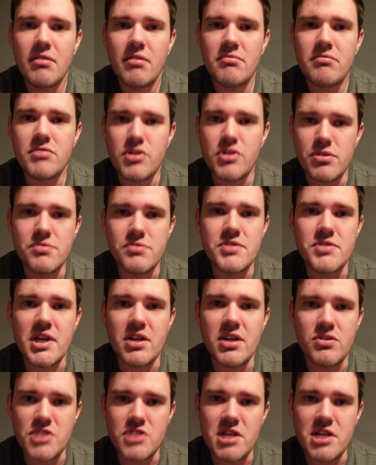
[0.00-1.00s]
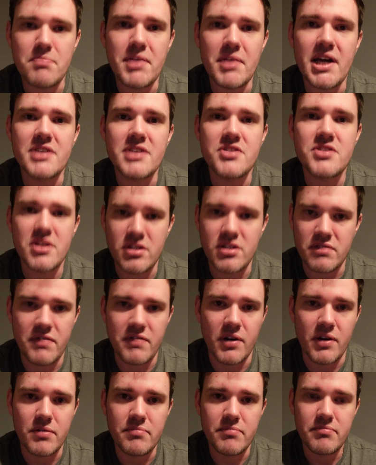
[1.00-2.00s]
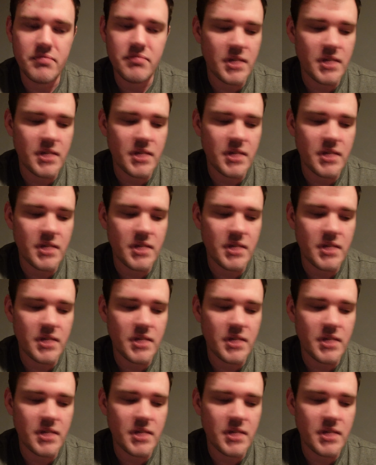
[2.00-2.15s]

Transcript: using your GPS and your phone.